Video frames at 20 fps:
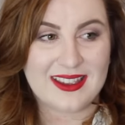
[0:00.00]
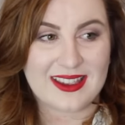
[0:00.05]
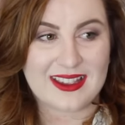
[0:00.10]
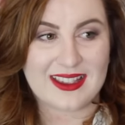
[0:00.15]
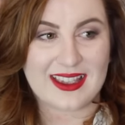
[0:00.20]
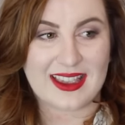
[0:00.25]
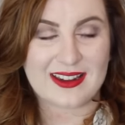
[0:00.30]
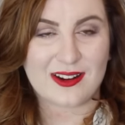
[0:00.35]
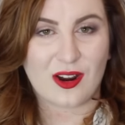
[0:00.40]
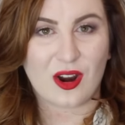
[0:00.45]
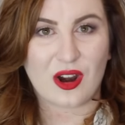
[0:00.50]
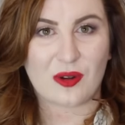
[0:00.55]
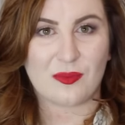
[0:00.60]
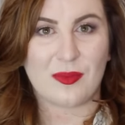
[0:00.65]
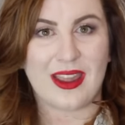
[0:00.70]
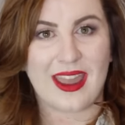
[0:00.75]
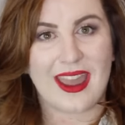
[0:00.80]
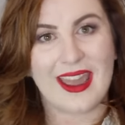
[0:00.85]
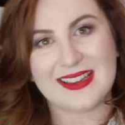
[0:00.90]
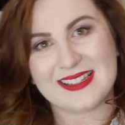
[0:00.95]
can kind of hurt
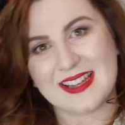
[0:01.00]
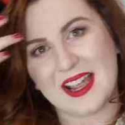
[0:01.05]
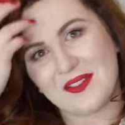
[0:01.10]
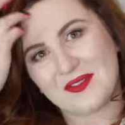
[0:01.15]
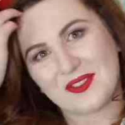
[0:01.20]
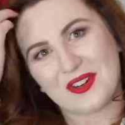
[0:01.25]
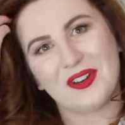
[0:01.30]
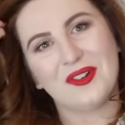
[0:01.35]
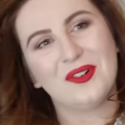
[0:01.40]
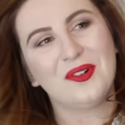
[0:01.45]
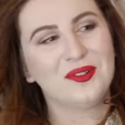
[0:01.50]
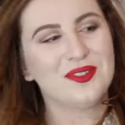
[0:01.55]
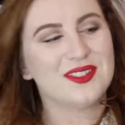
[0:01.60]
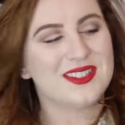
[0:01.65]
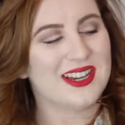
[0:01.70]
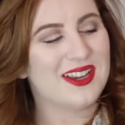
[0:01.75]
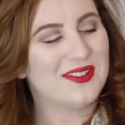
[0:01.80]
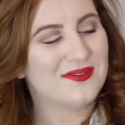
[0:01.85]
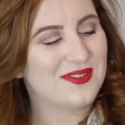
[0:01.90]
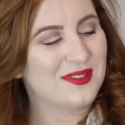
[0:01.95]
my head after a whole
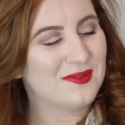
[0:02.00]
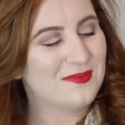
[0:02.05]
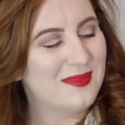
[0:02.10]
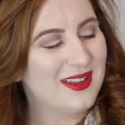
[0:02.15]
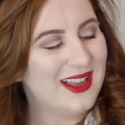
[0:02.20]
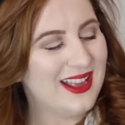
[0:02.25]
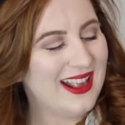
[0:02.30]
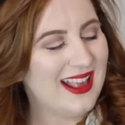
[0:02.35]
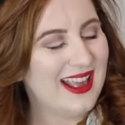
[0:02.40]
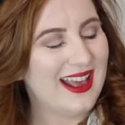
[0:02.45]
day of them.